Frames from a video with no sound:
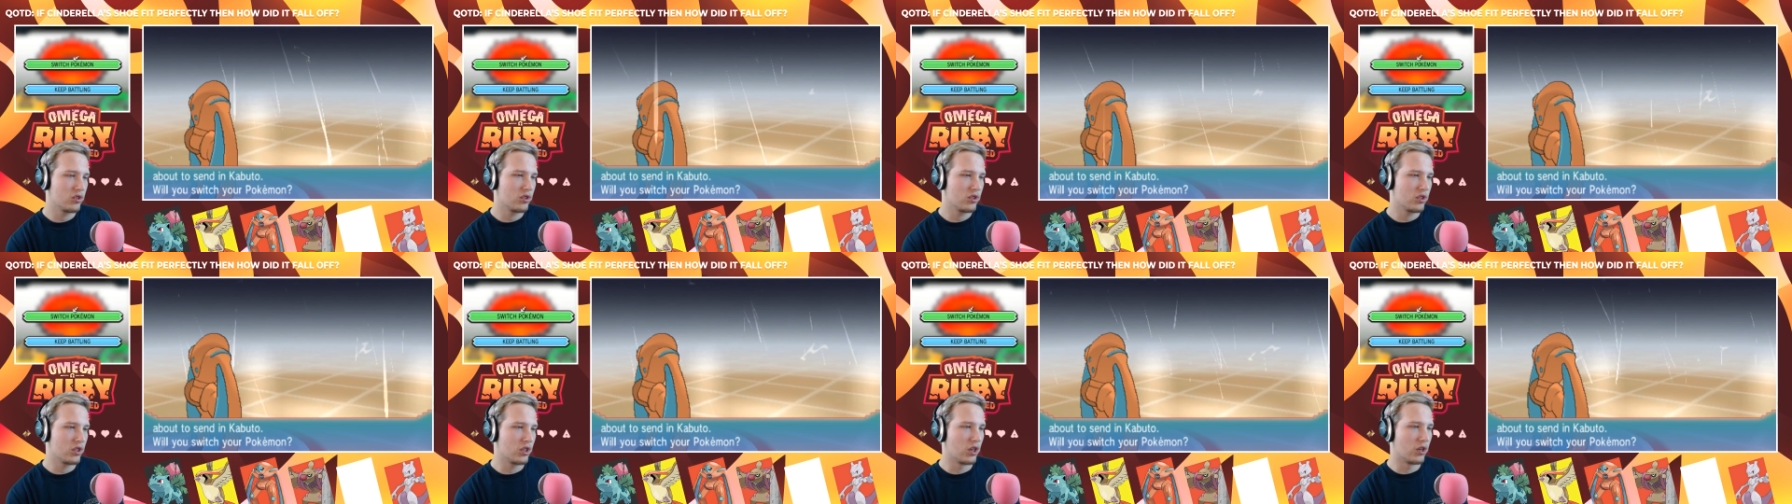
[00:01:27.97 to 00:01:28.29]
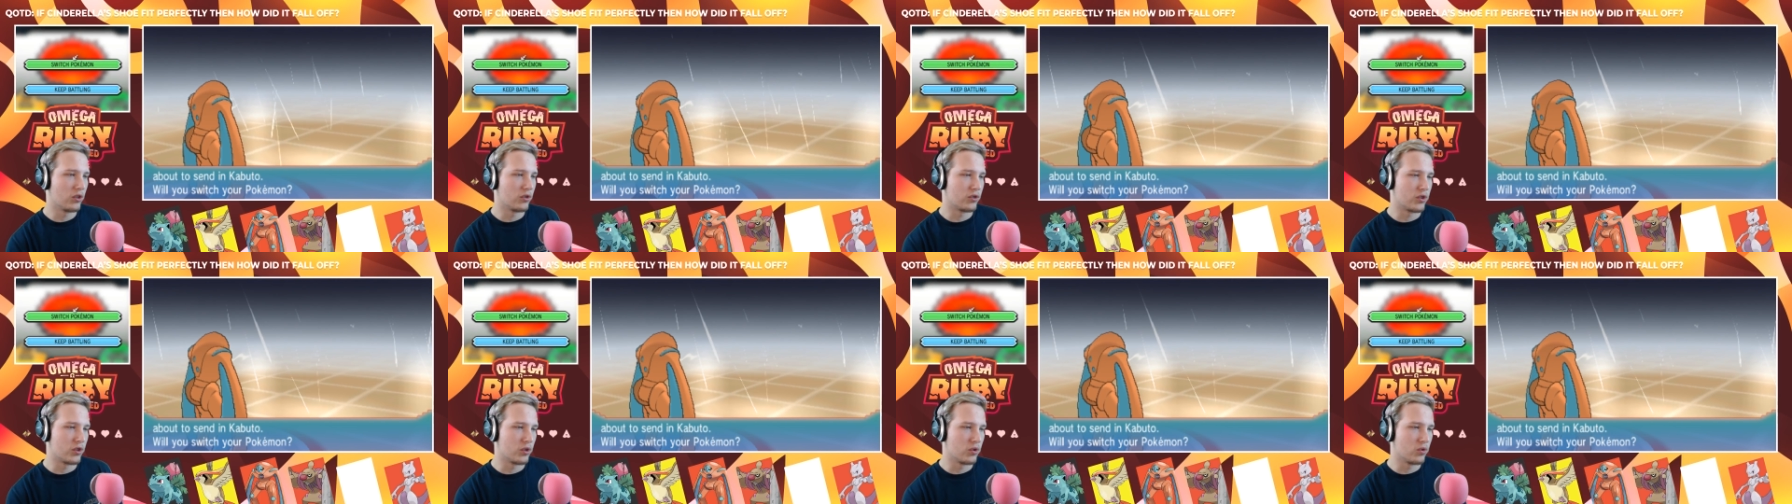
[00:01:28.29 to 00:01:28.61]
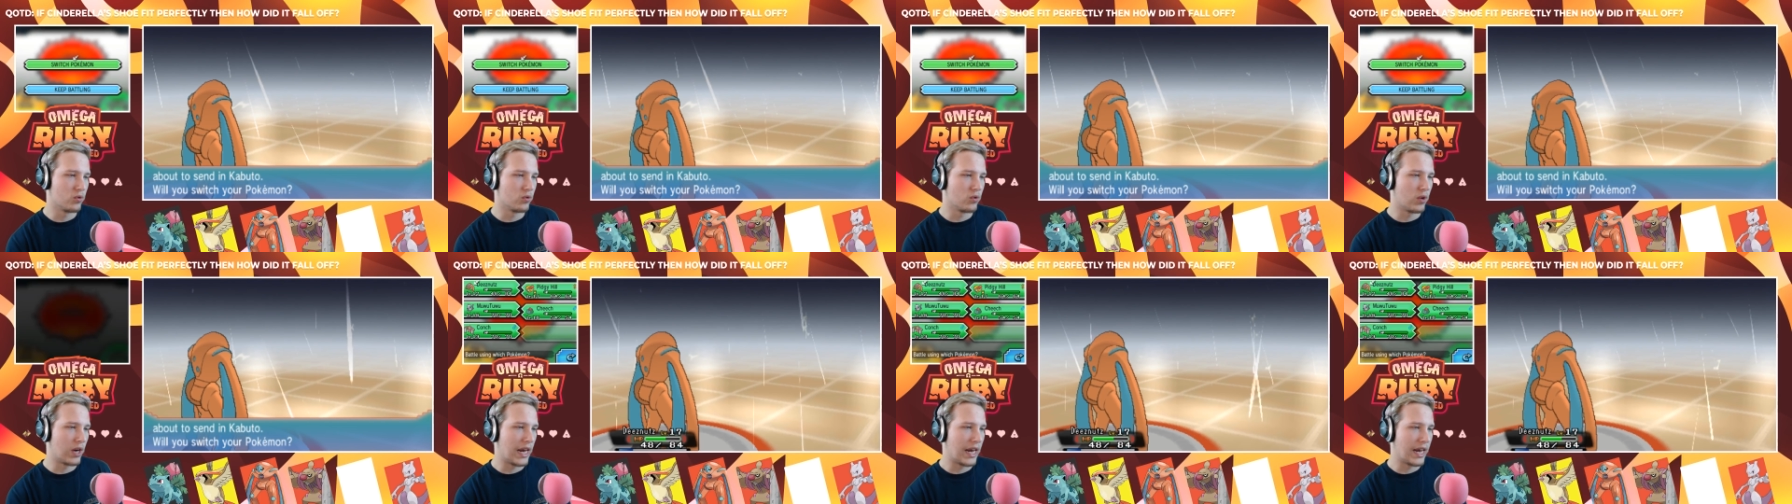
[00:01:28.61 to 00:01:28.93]
you know,
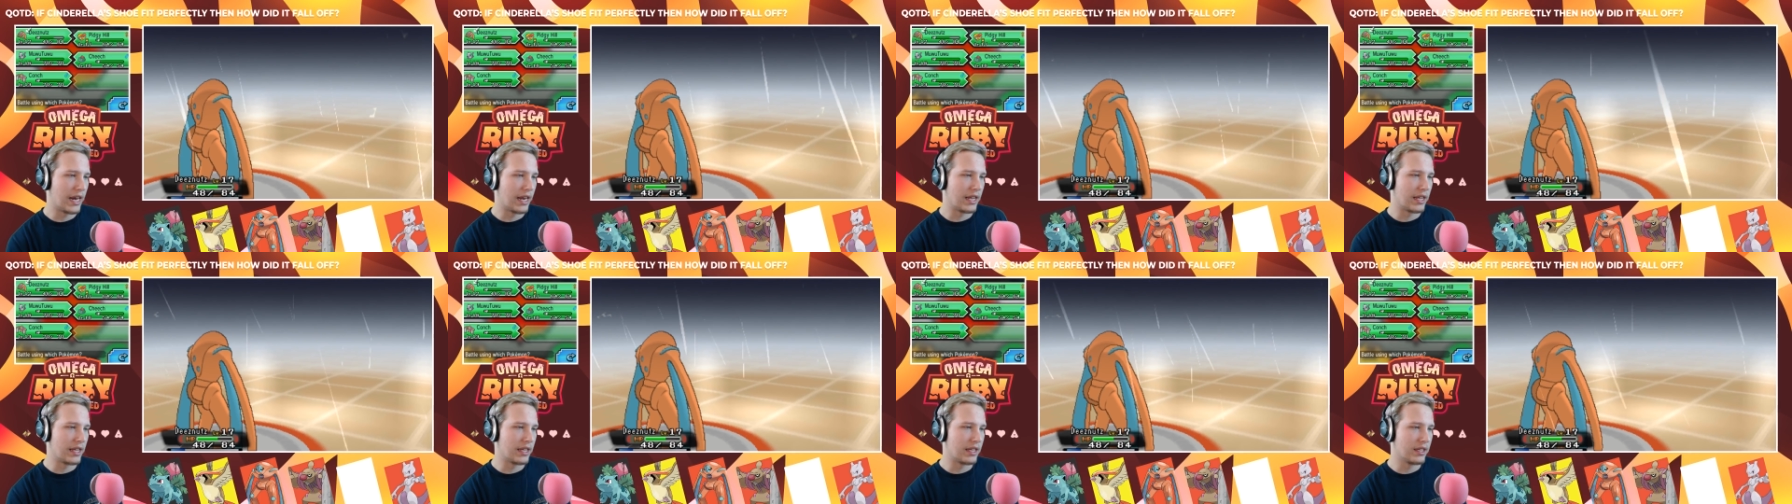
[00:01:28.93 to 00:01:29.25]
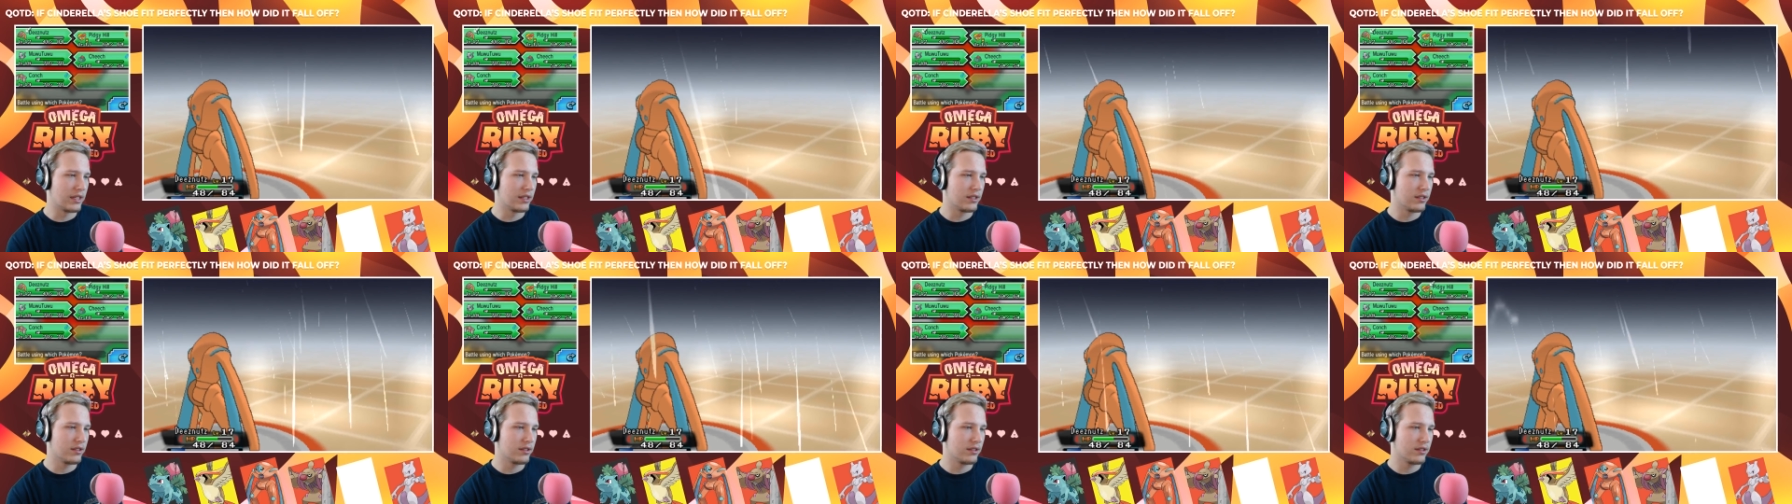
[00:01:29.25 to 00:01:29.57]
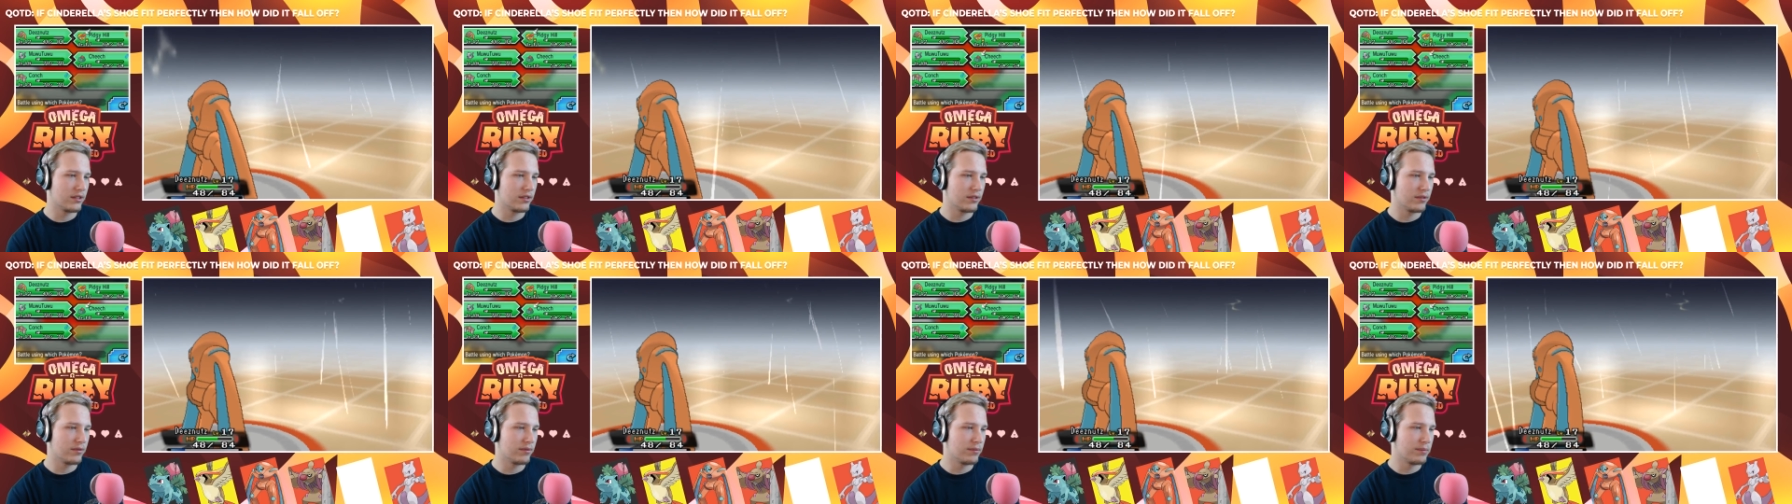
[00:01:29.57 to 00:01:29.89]
do I
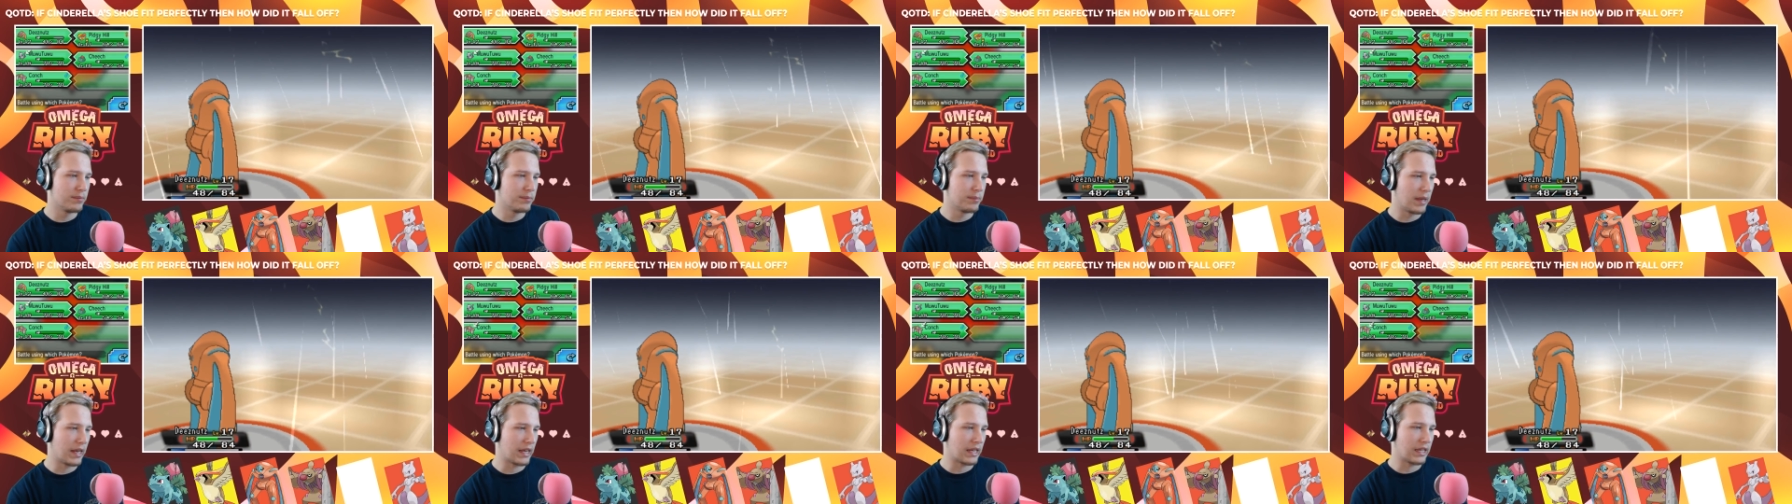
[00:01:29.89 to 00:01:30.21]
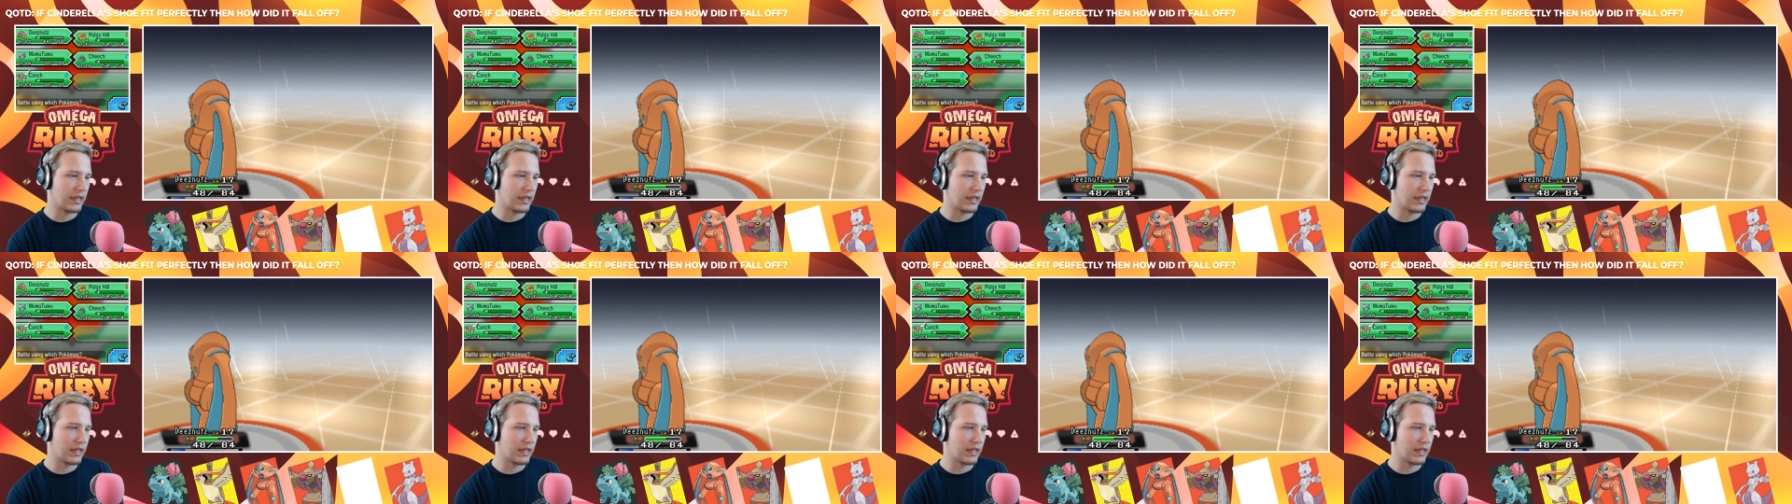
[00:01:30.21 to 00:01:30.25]
make